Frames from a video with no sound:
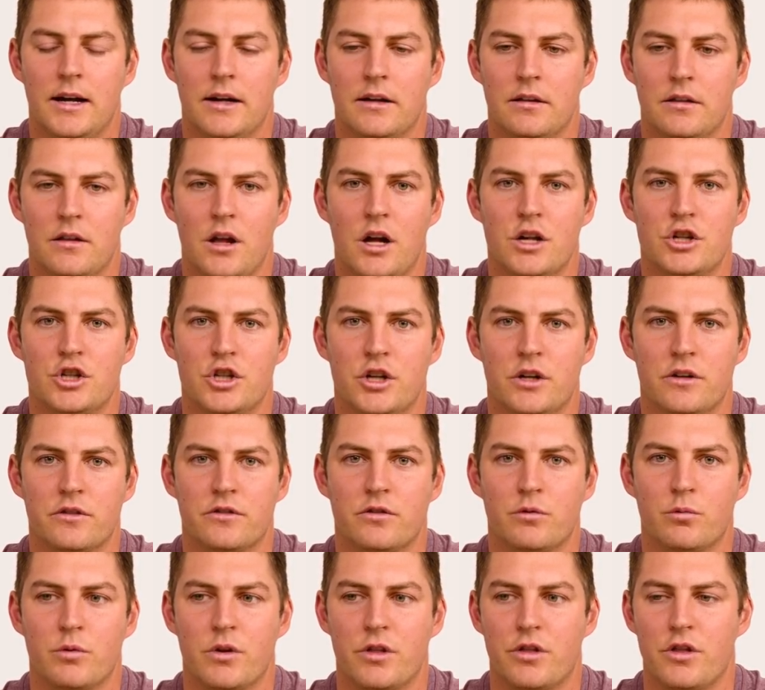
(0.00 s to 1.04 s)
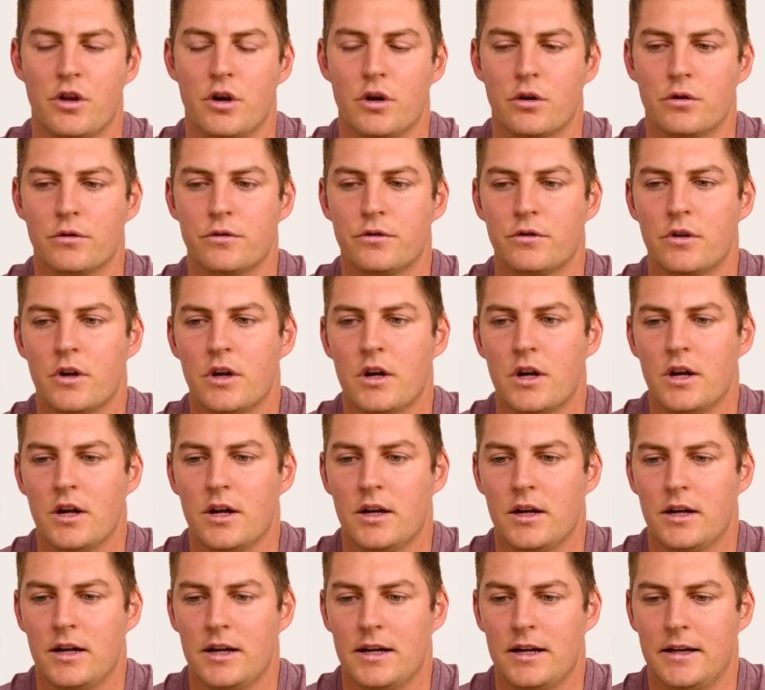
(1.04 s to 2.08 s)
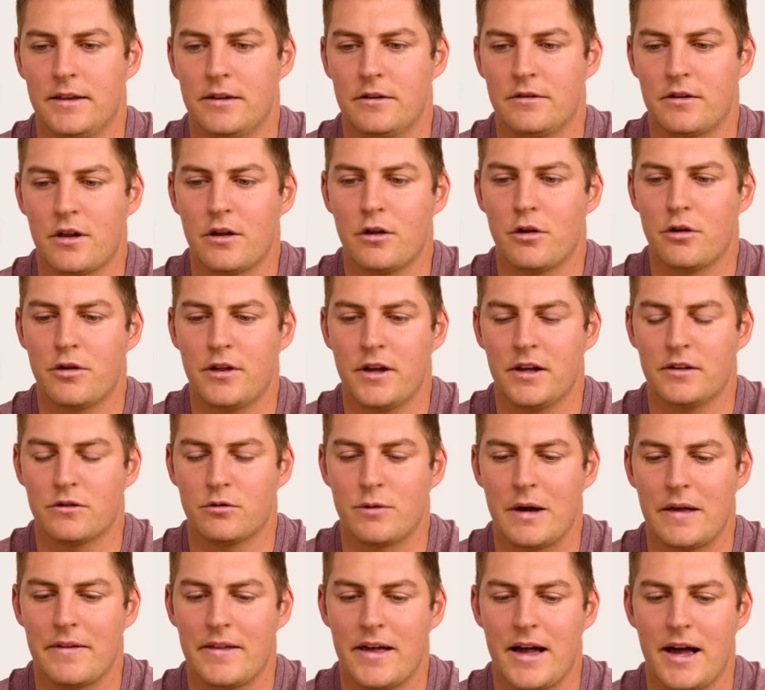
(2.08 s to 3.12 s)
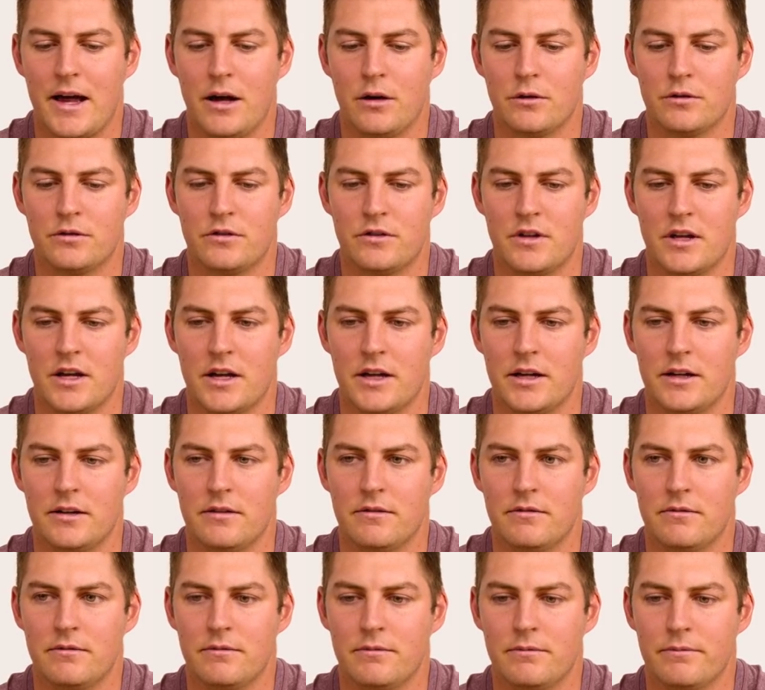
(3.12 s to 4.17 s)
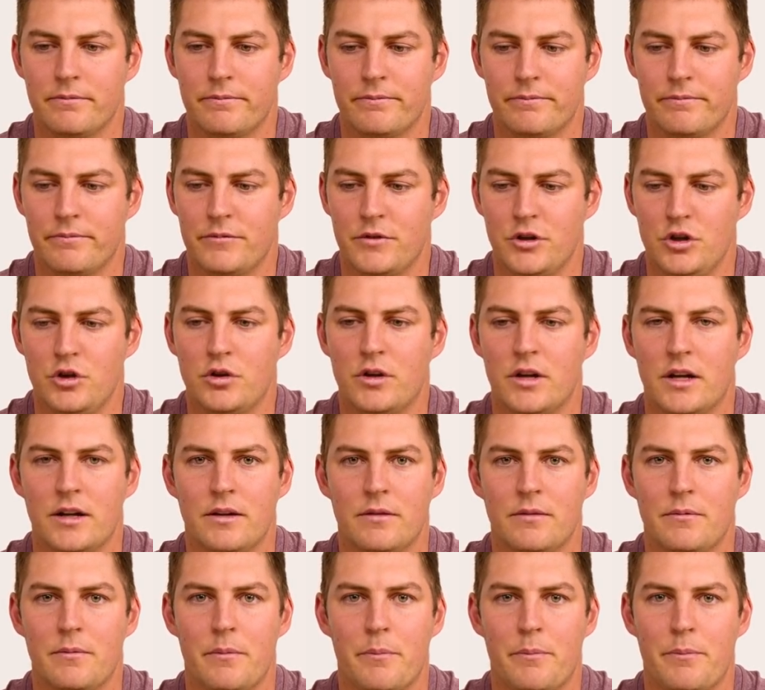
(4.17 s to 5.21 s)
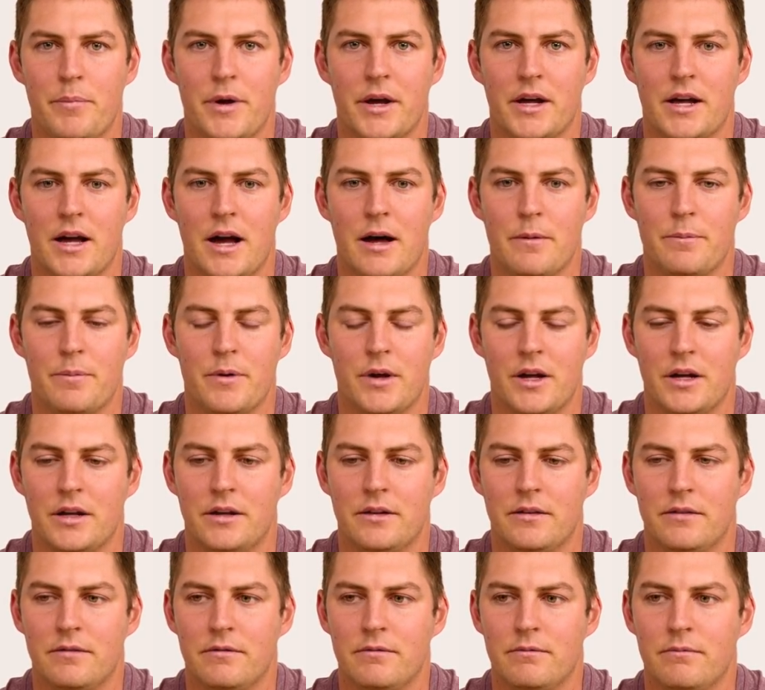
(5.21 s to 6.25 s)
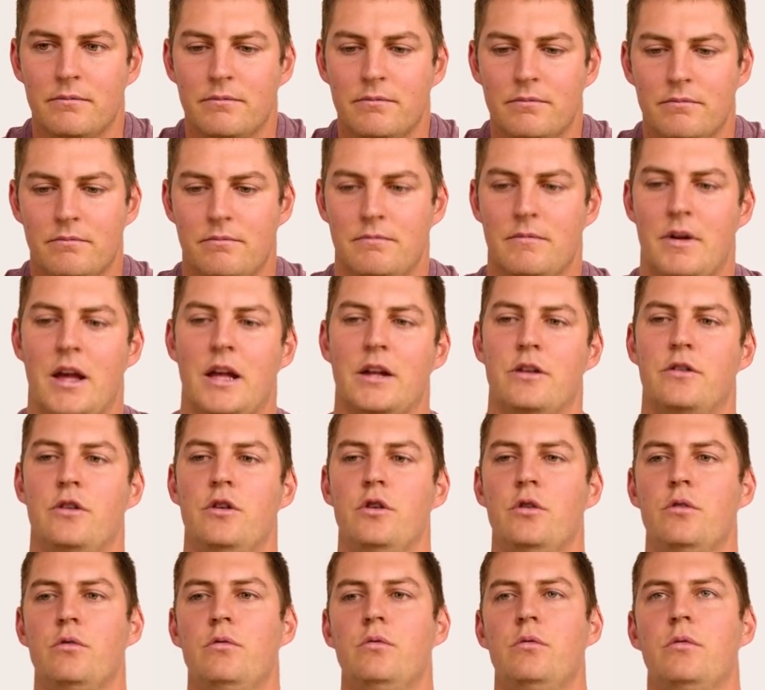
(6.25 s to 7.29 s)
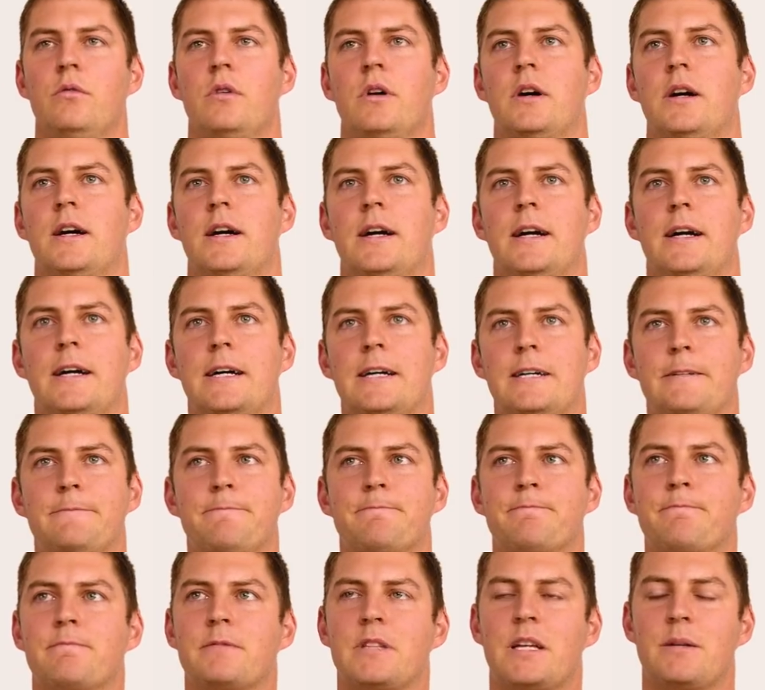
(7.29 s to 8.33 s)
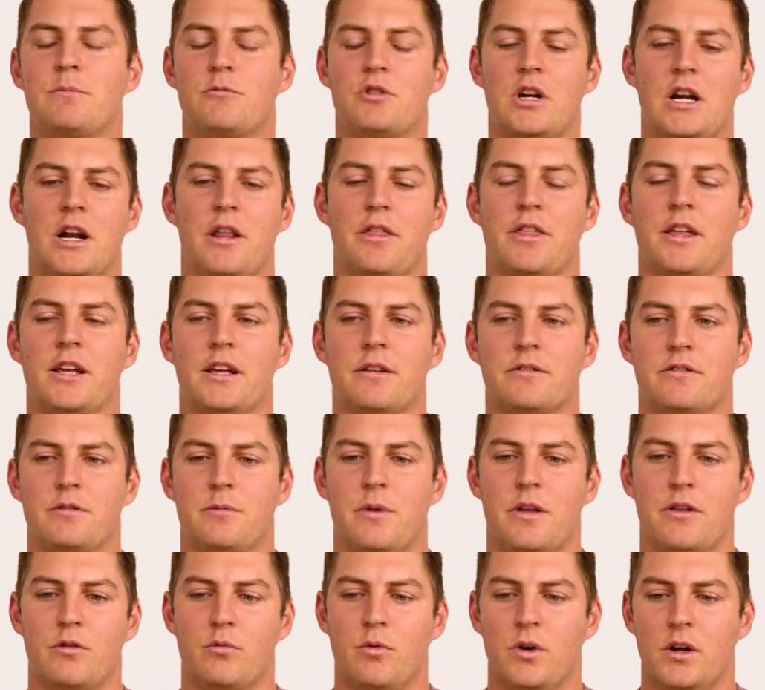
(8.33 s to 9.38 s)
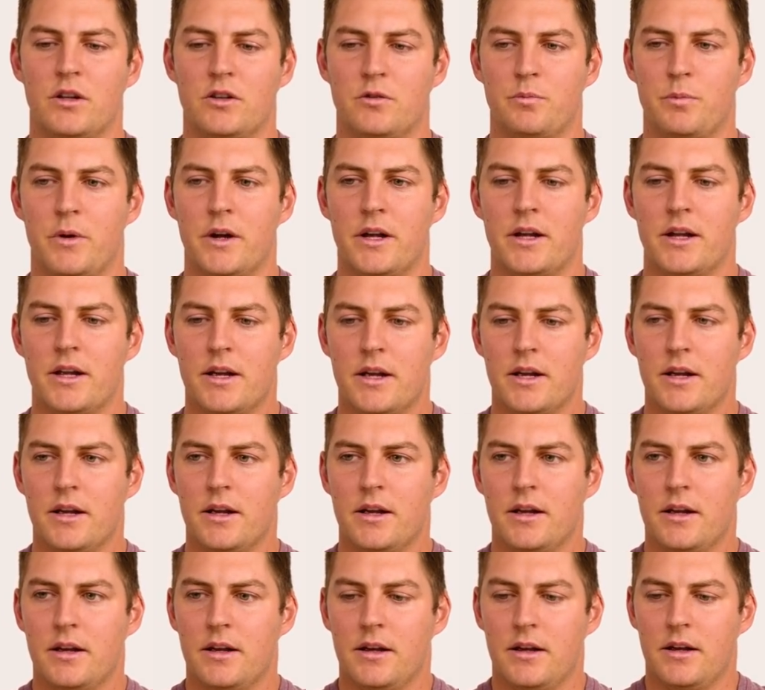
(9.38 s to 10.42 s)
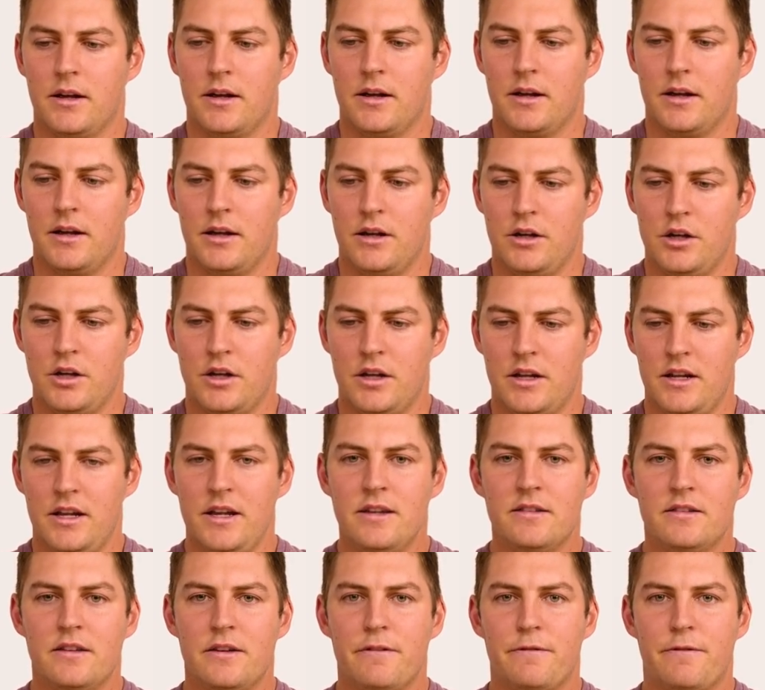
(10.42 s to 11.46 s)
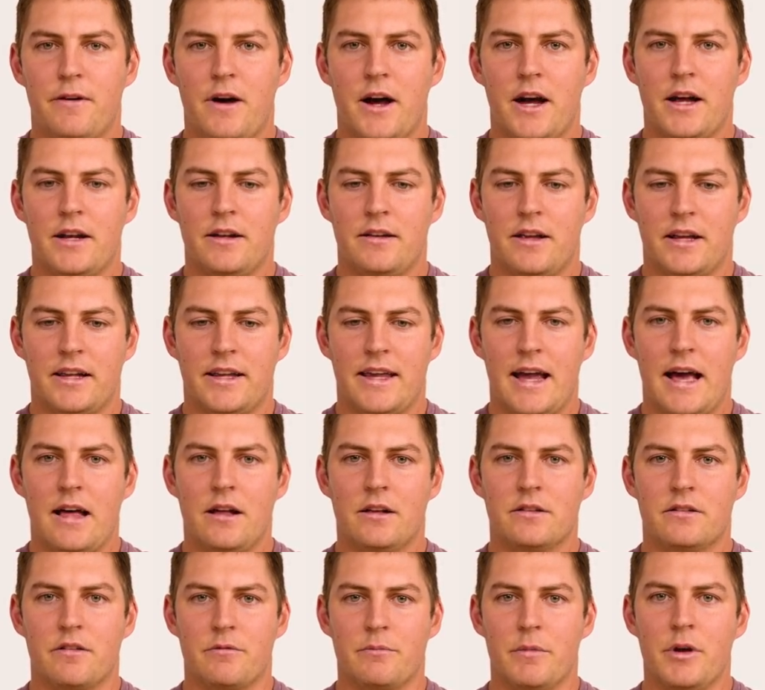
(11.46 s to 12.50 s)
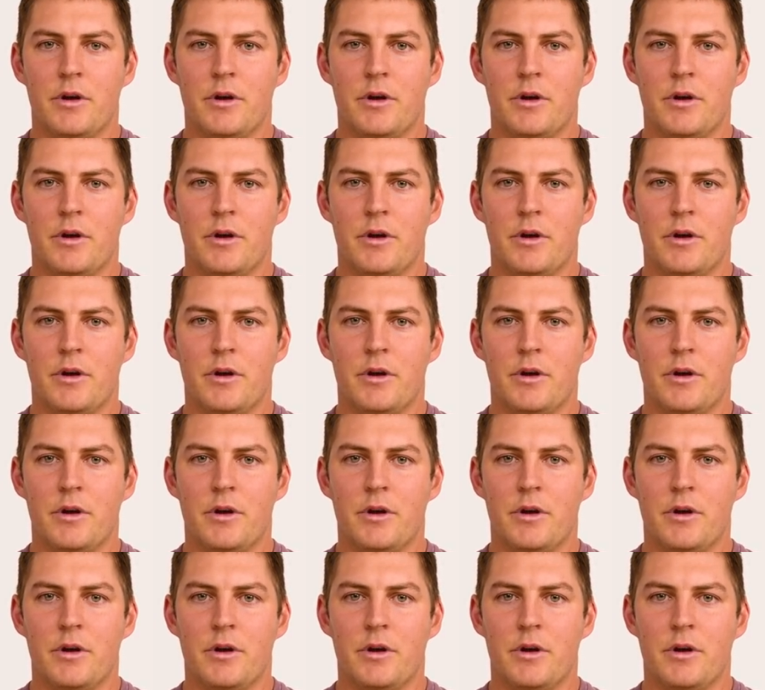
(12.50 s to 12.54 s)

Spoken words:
lunges with those. There's other things around the house that you can pick up and do. Trying to think of some other ones, but you can easily find like gallons of